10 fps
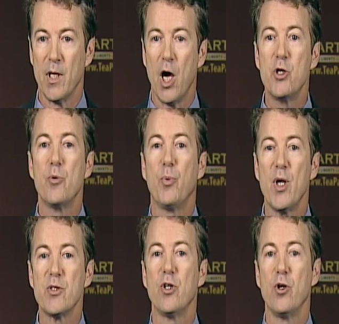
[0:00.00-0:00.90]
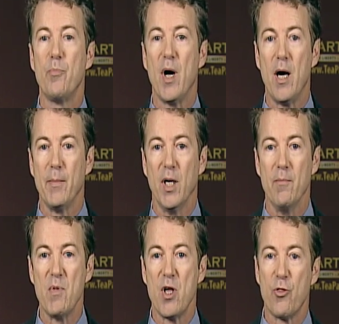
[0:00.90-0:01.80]
Under President Obama,
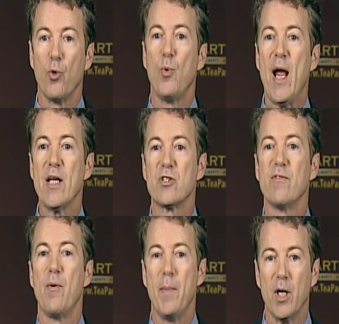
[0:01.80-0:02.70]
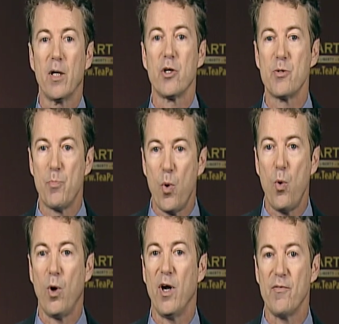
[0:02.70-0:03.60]
the ranks of America's
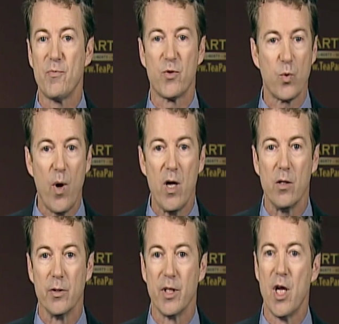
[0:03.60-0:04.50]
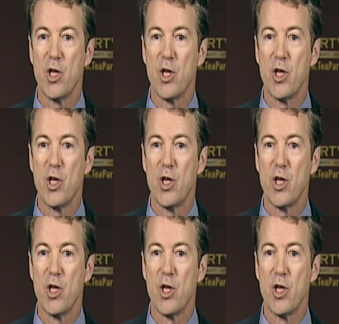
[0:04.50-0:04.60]
poor have swelled